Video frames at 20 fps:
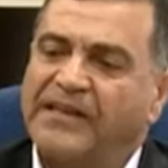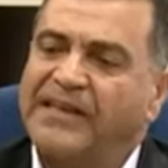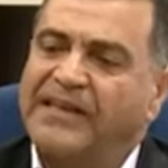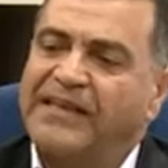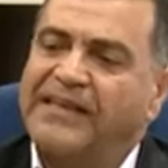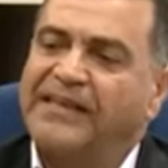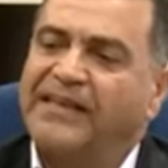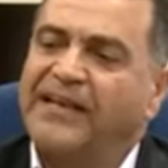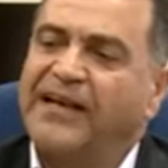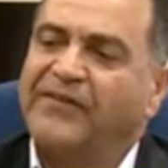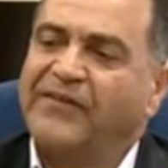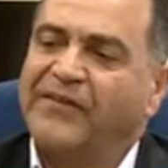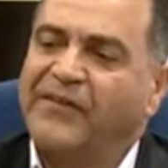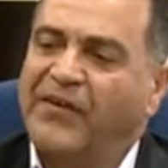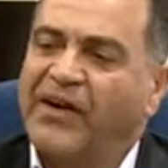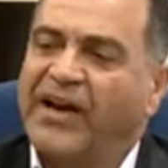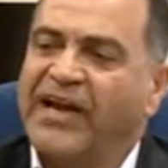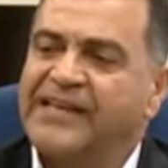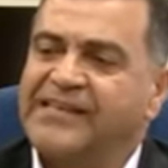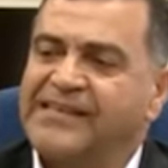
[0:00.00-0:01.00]
the aircraft
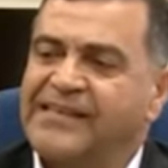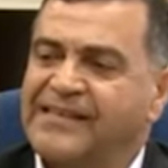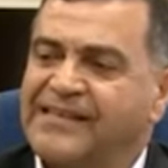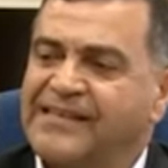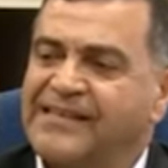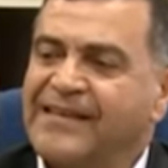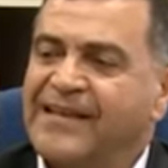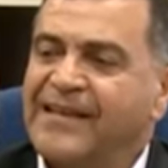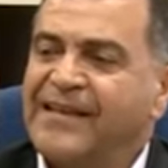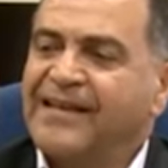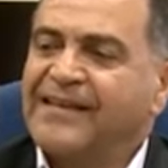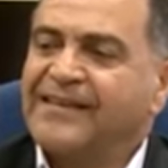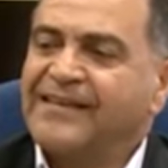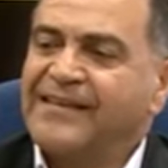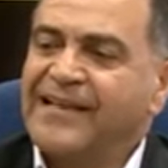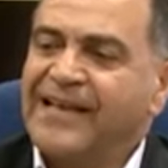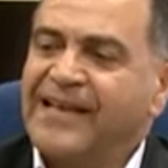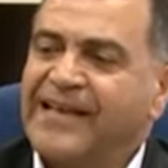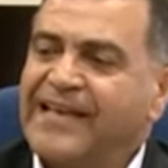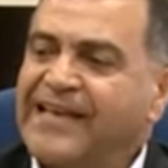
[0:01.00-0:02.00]
crashes,
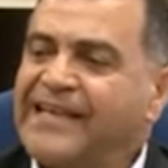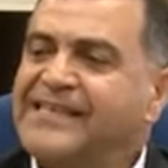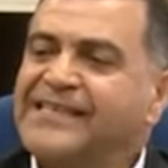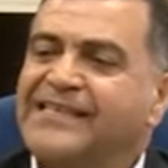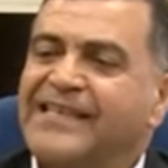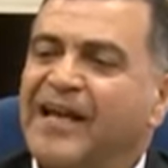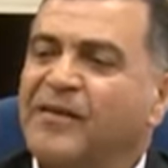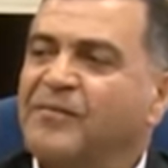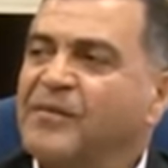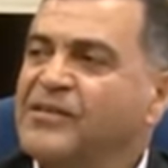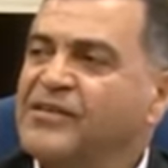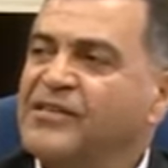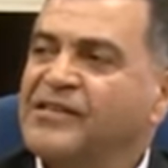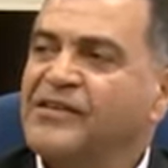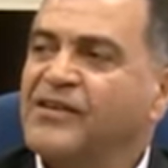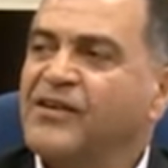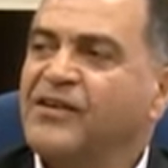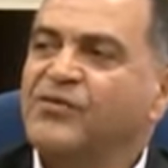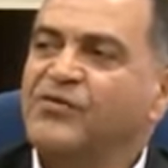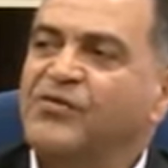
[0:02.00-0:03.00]
the least damage
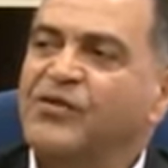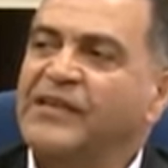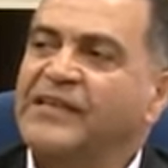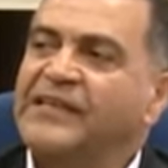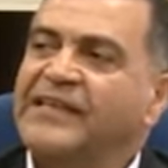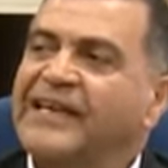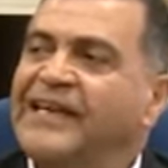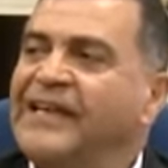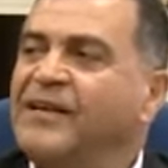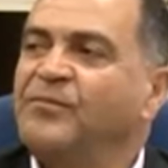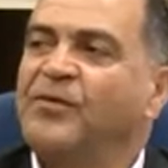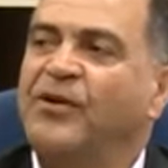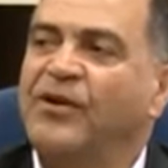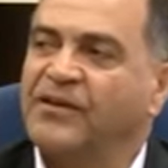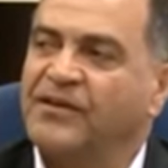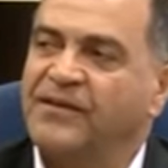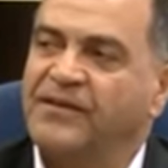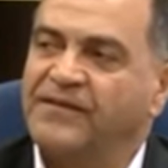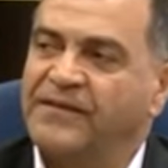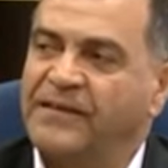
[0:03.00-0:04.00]
is done to the tail
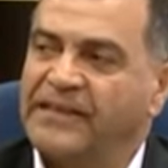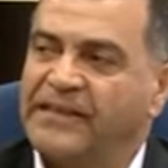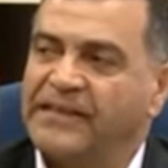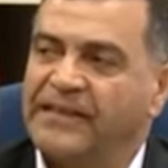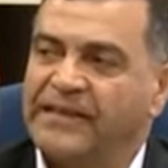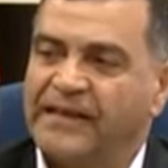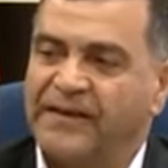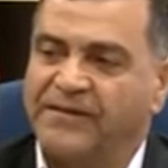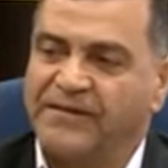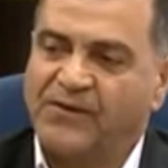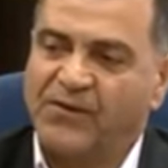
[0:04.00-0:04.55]
part of the aircraft.